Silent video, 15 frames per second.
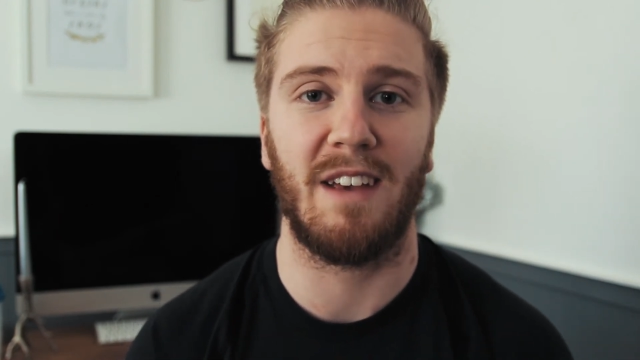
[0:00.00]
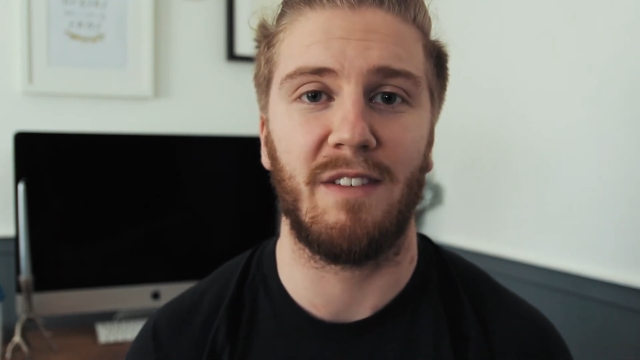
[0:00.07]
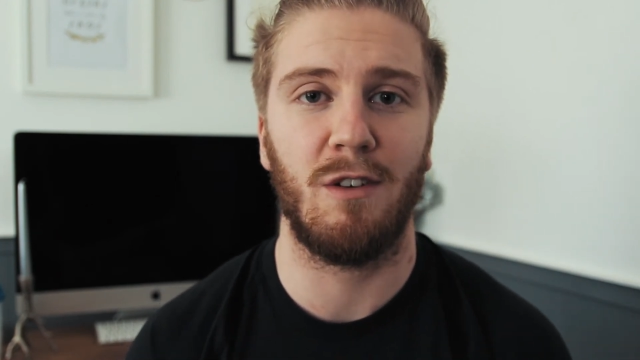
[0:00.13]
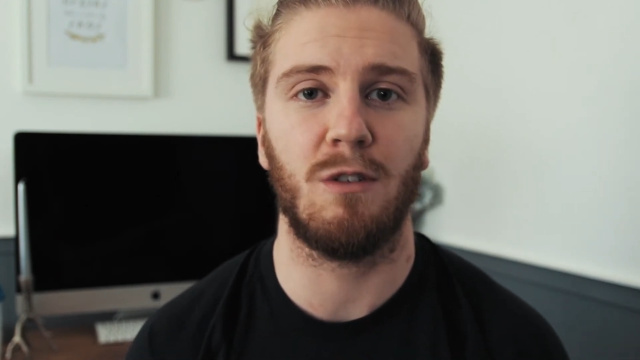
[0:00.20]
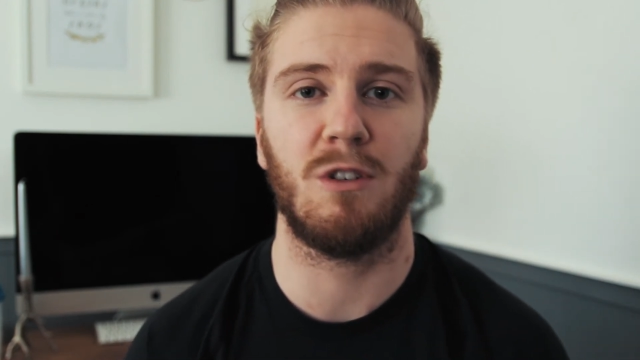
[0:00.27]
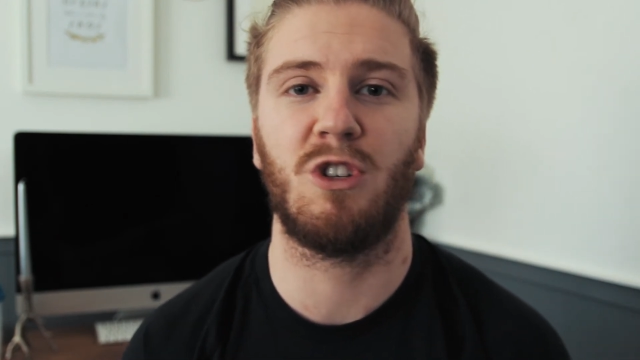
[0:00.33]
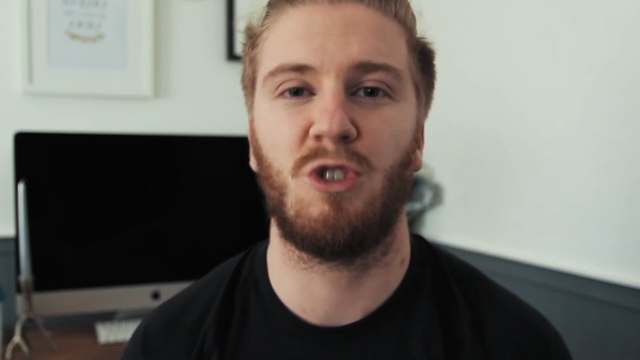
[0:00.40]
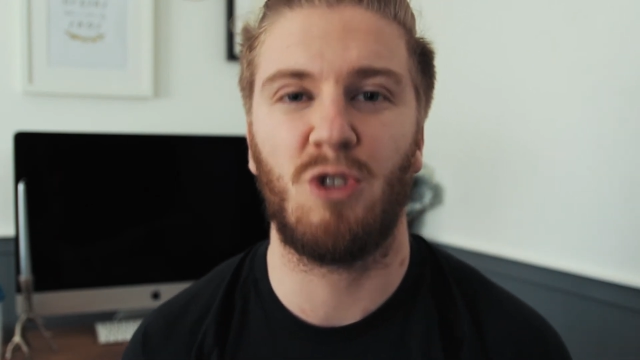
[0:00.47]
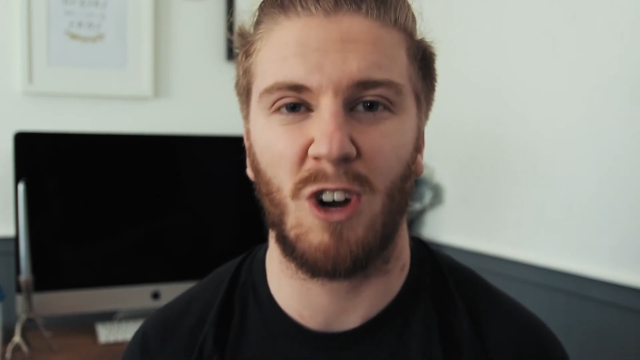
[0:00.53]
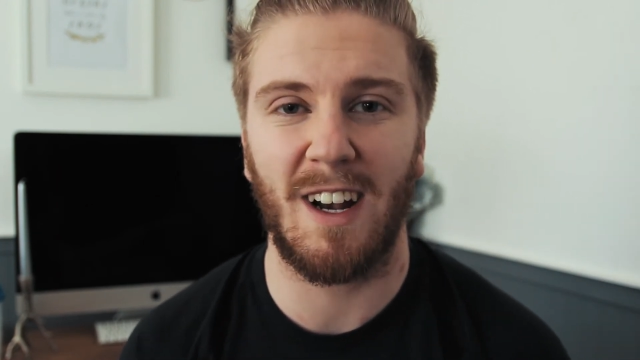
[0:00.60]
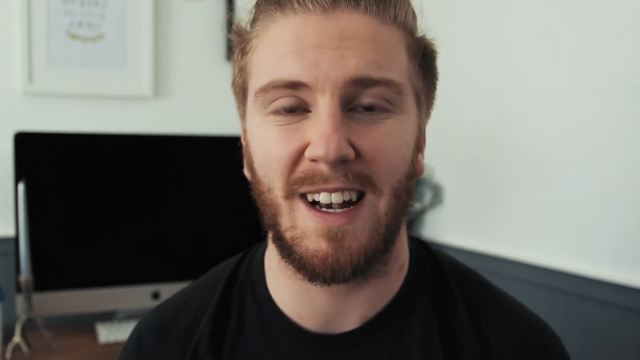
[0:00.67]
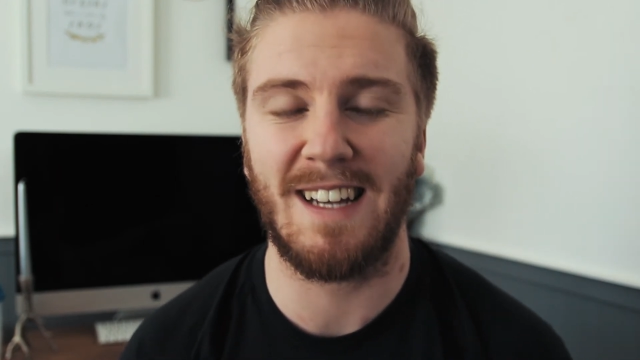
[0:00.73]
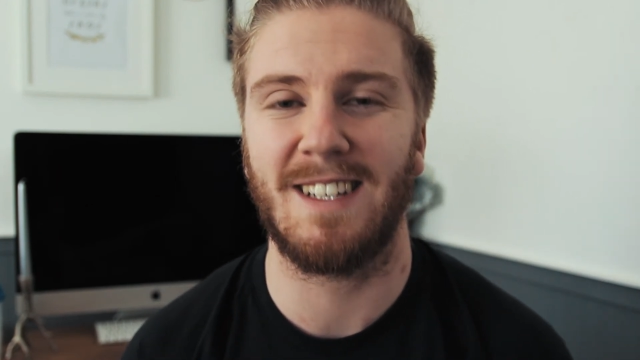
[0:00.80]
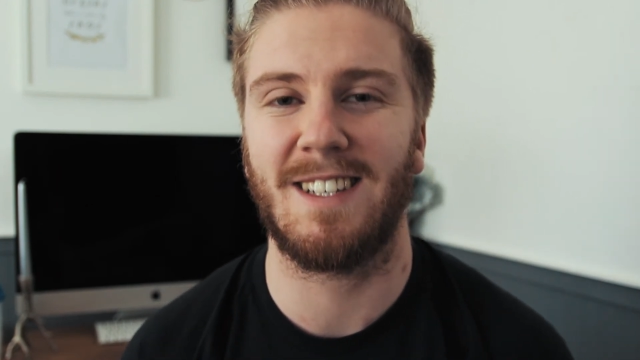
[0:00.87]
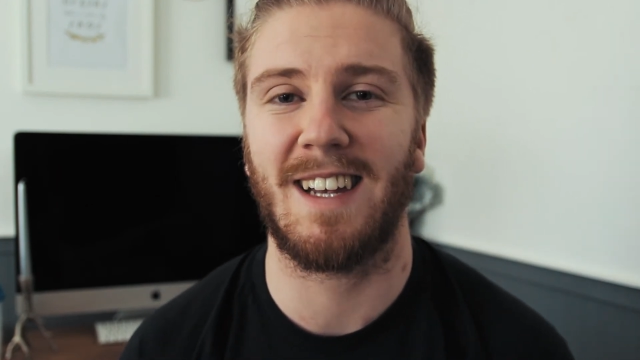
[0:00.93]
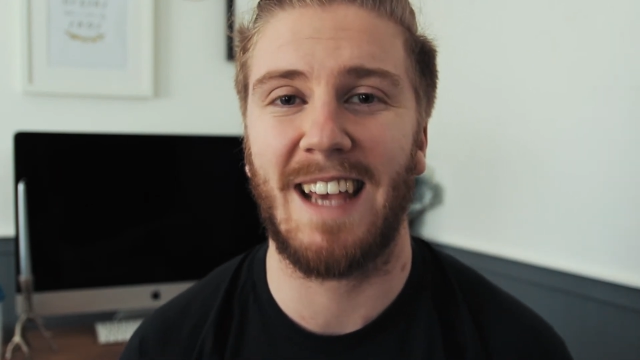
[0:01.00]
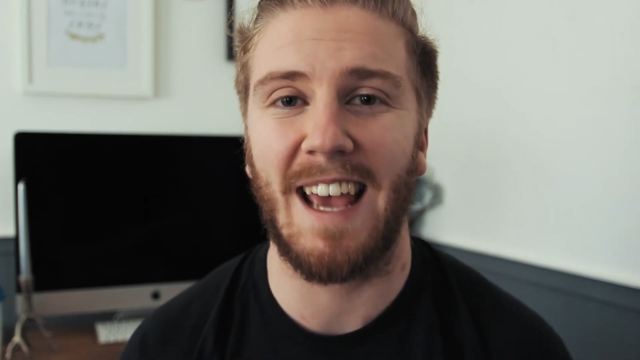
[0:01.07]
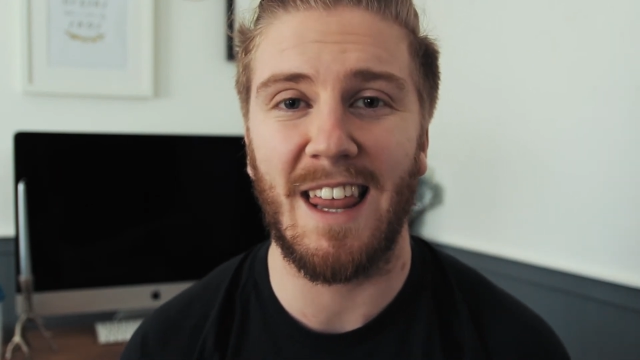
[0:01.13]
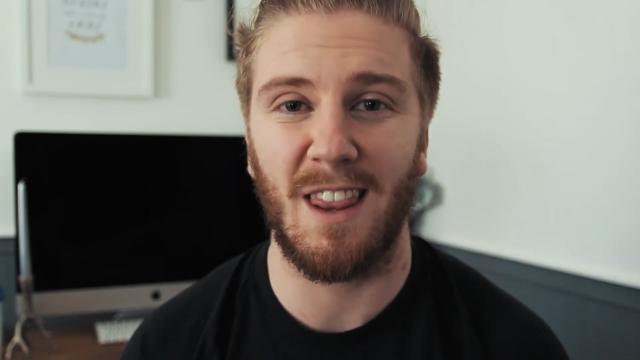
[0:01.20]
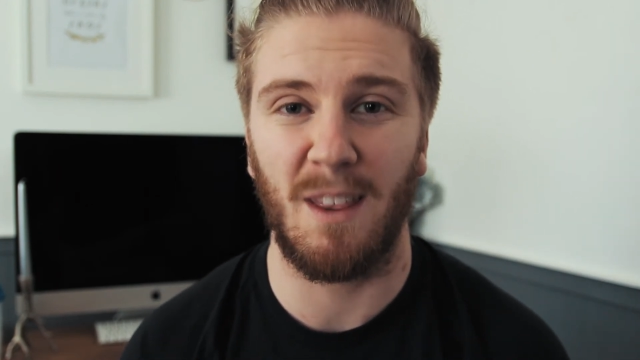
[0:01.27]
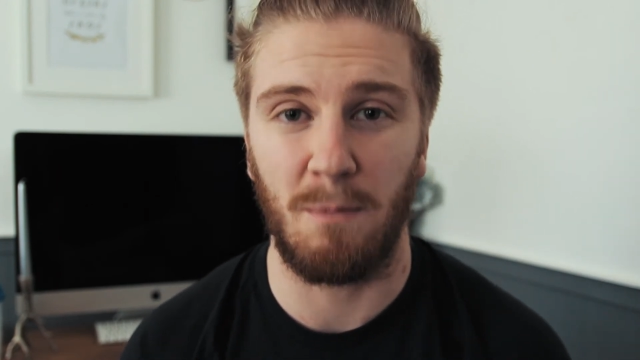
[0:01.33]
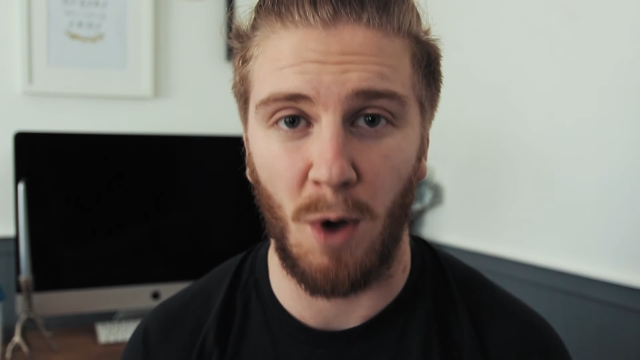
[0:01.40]
If you're struggling to
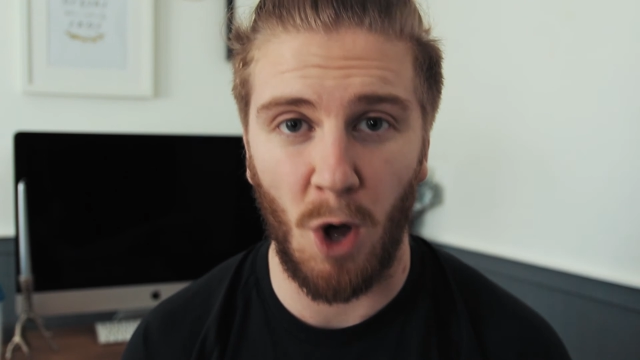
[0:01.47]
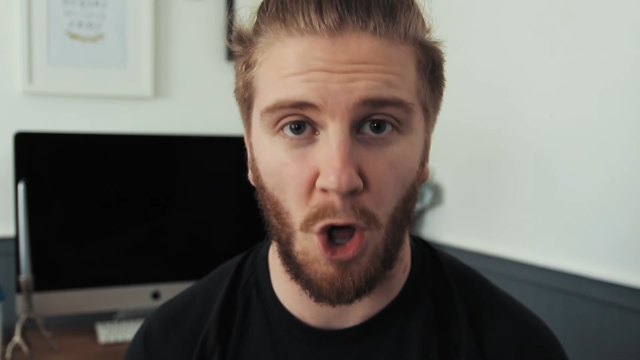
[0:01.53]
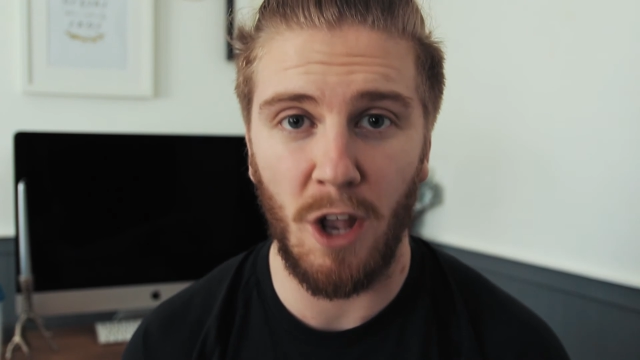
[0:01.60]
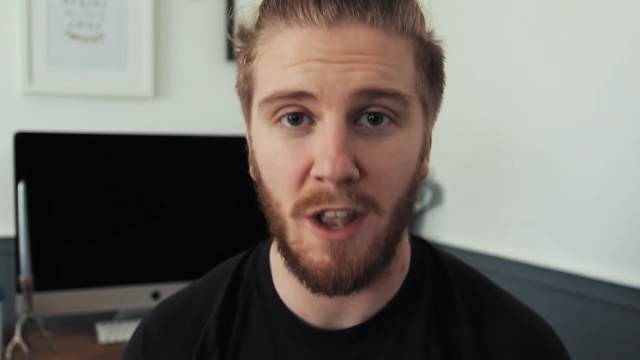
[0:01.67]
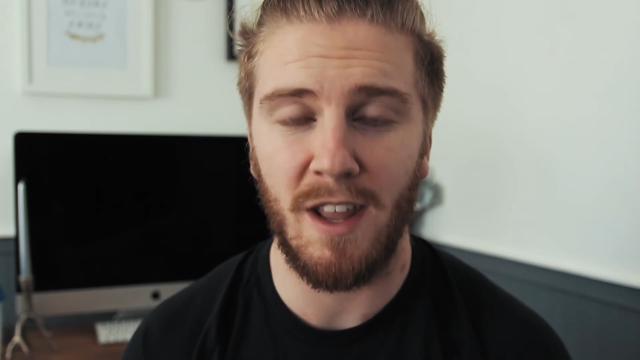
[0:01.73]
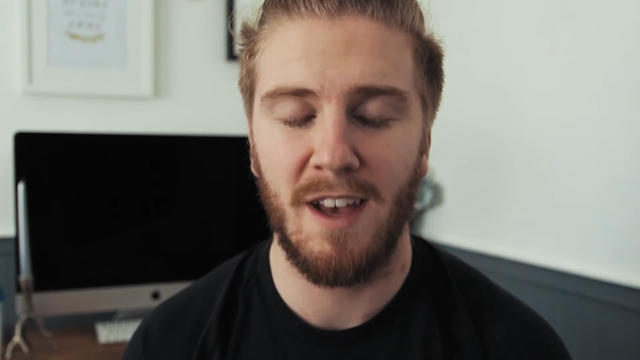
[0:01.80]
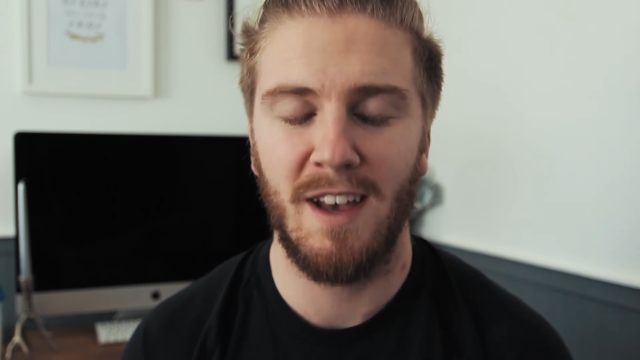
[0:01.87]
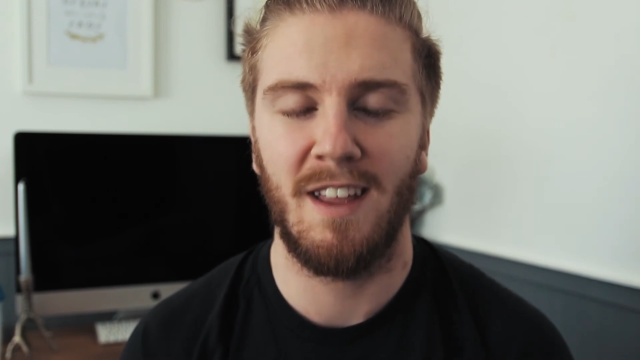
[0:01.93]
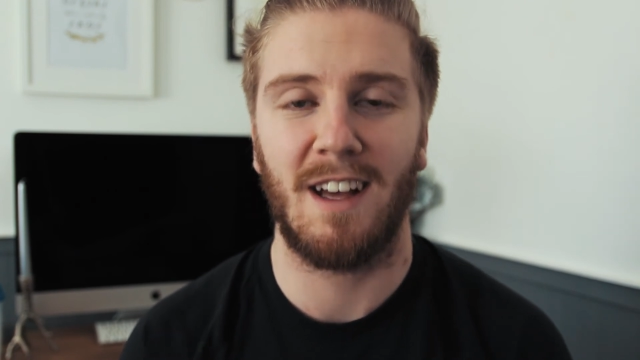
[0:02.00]
get them on,